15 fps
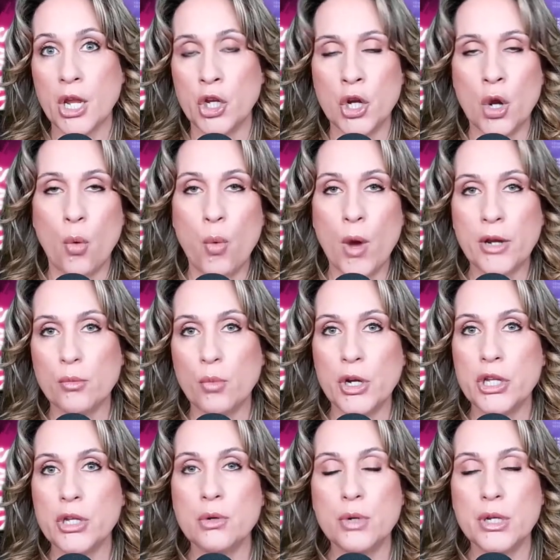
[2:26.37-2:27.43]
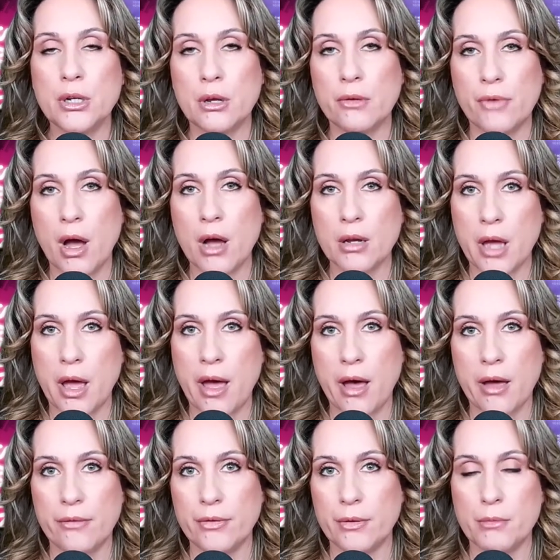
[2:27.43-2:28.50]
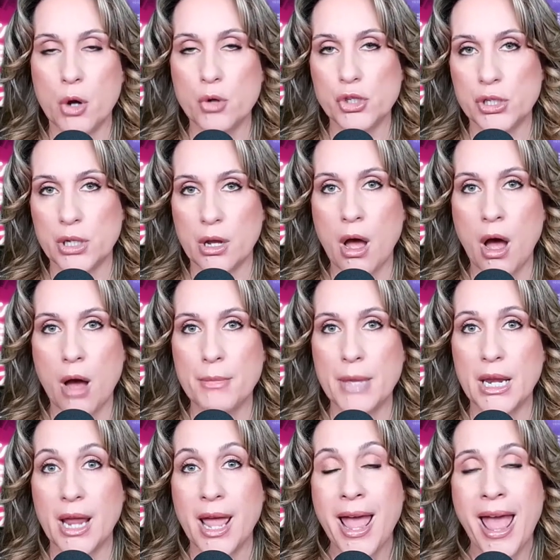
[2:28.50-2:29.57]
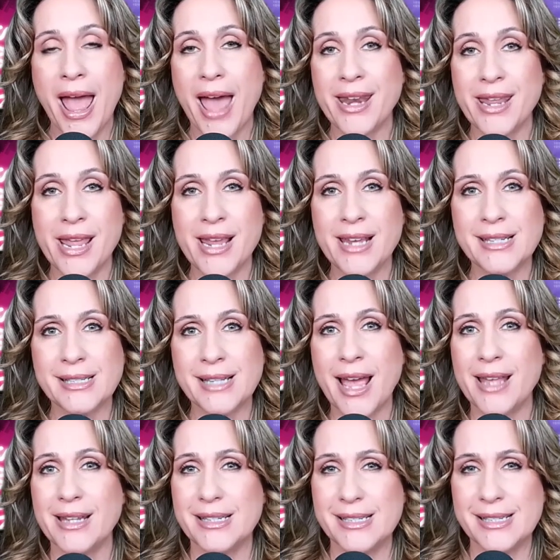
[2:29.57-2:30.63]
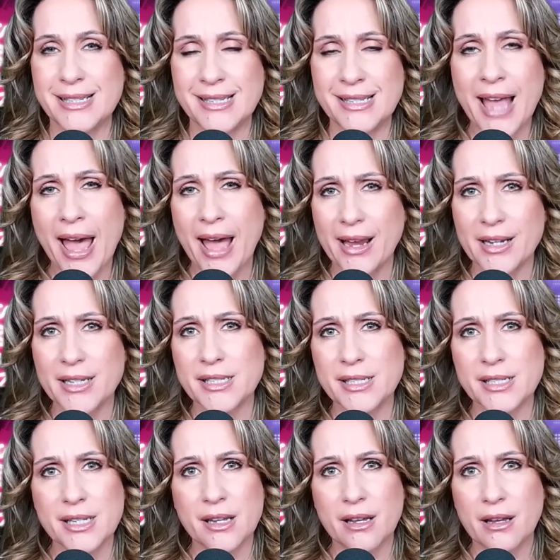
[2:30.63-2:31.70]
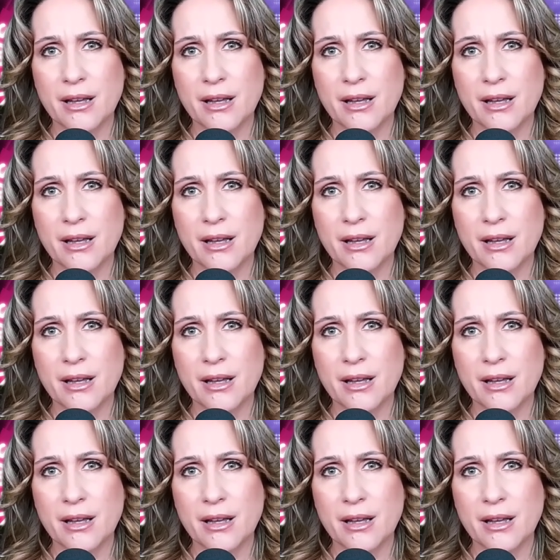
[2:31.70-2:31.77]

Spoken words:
you know, what do you and Ivanka have most in common? And he said, sex.